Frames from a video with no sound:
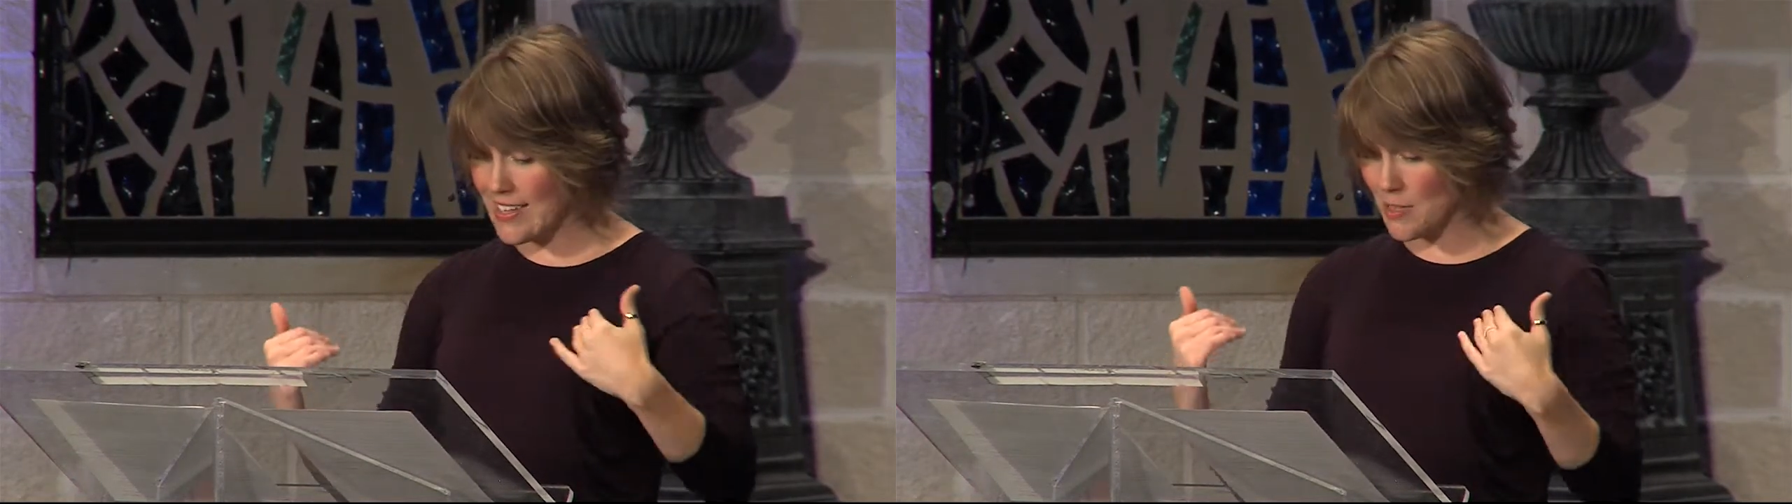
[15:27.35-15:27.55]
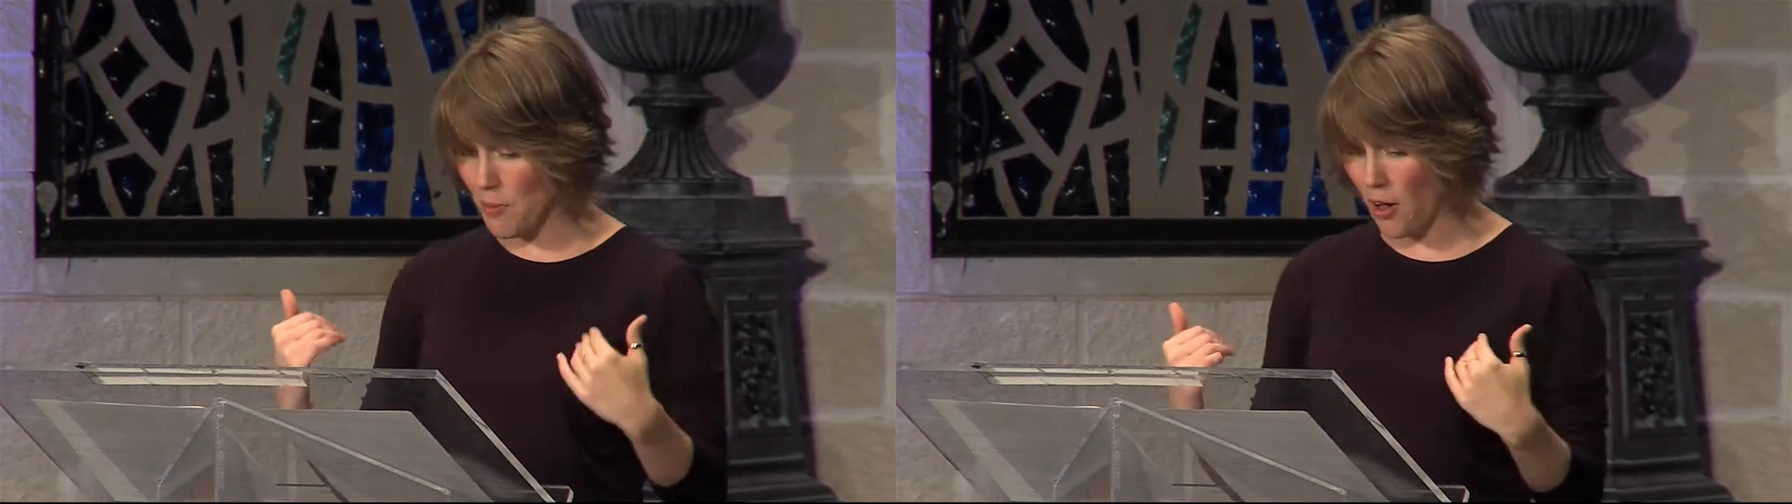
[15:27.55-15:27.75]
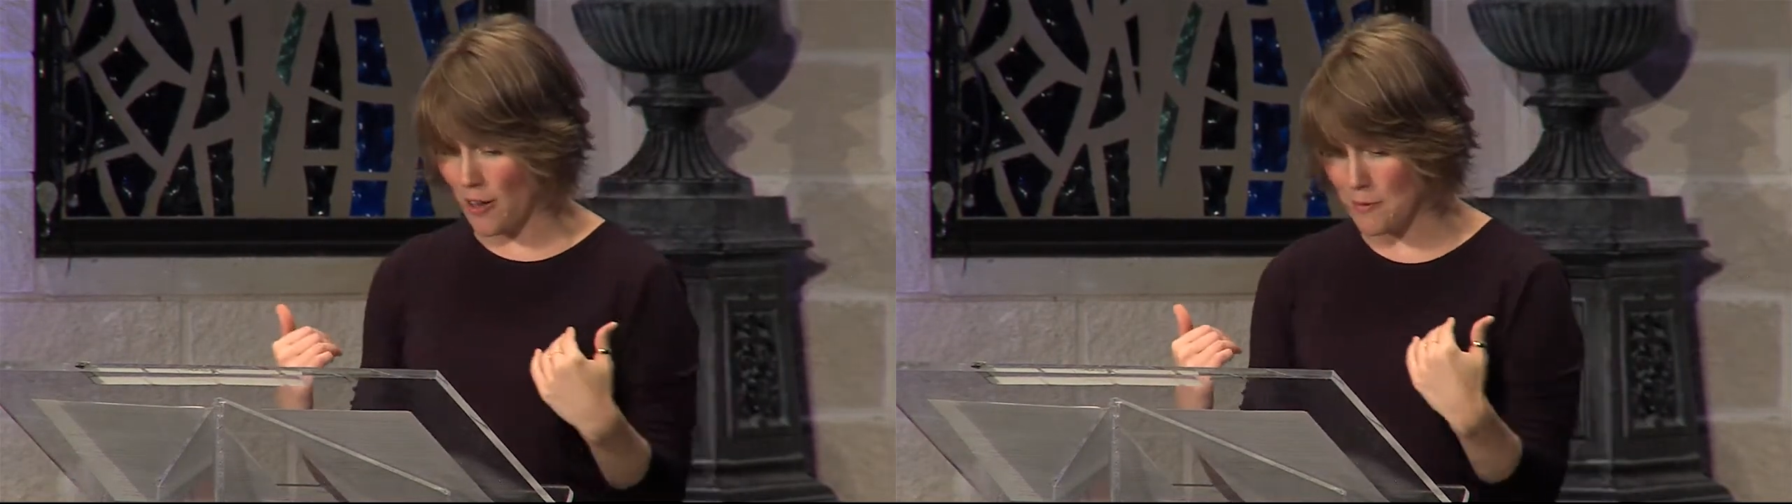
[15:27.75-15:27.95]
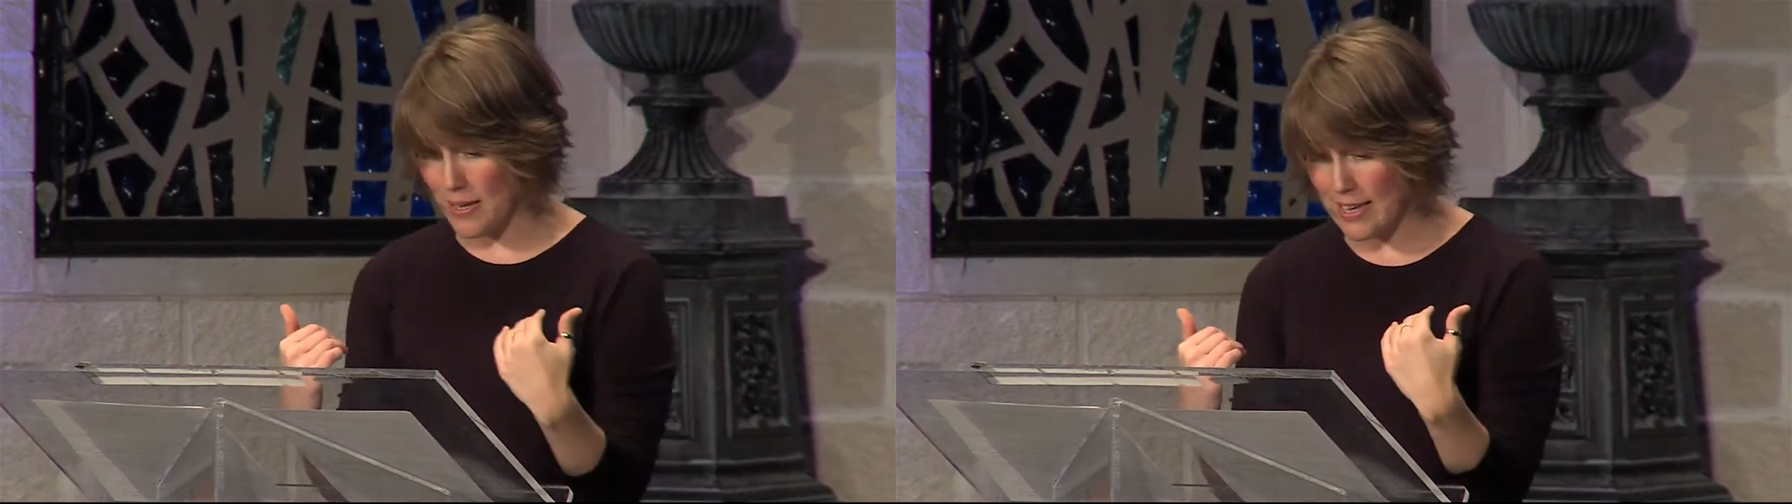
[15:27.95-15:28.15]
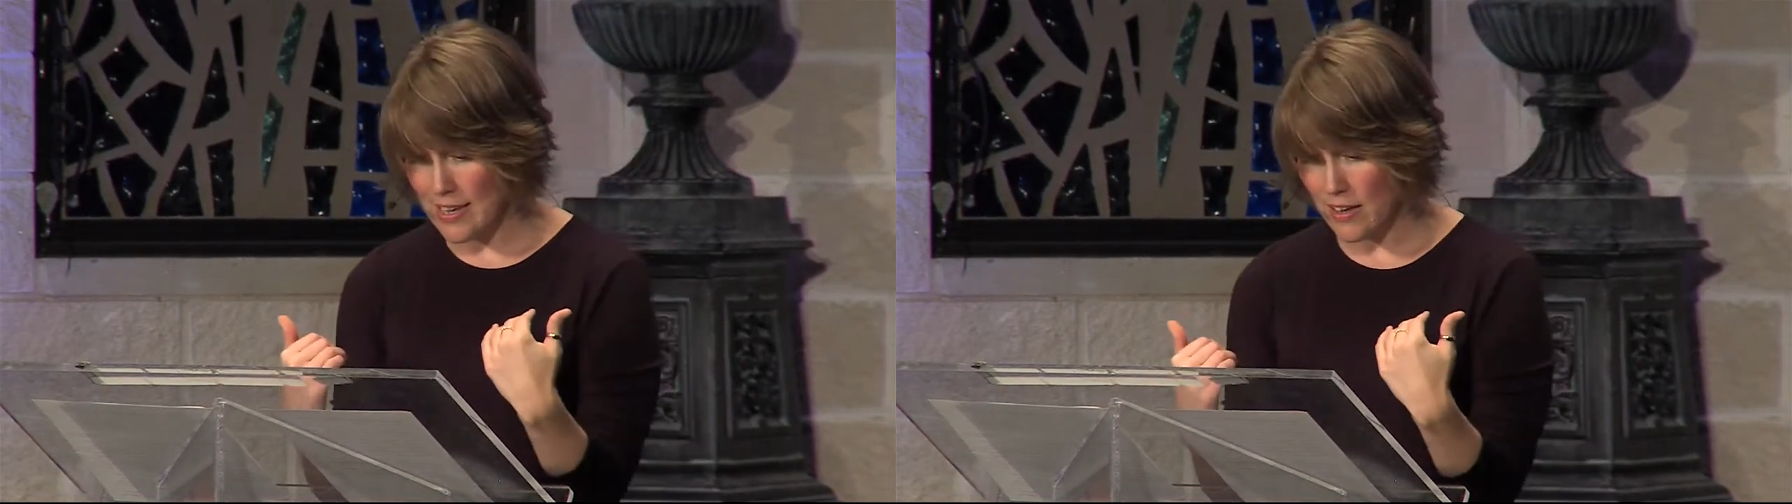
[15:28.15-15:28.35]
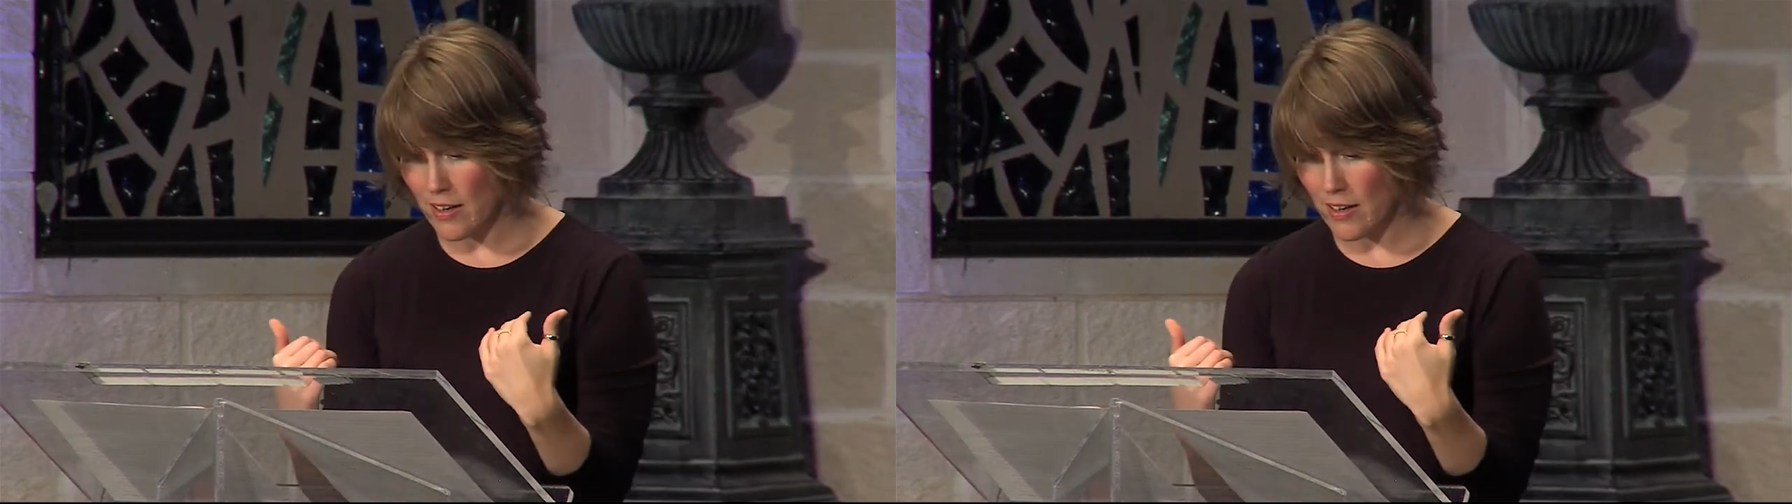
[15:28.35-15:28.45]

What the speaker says: upon me.